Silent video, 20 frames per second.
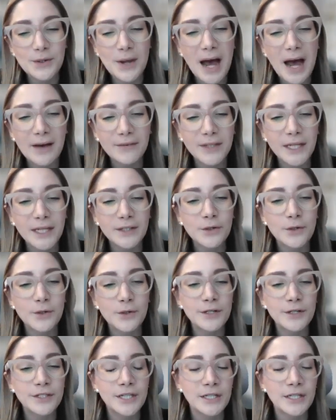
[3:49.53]
have that
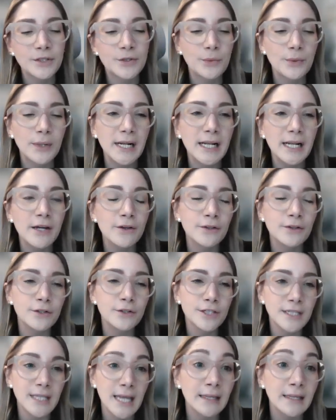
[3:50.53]
course and to really
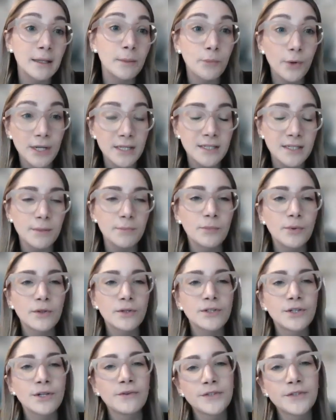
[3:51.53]
understand the
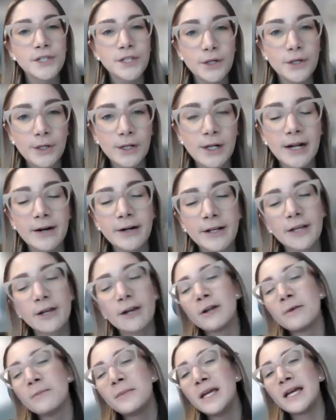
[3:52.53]
principles of circular
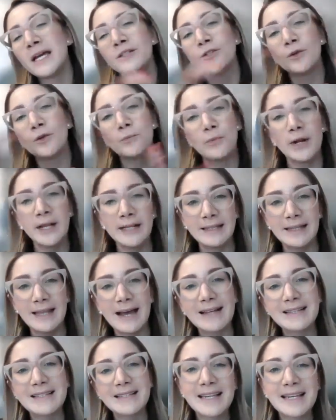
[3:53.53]
economy and to bring
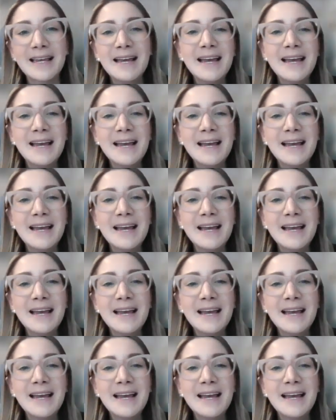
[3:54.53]
that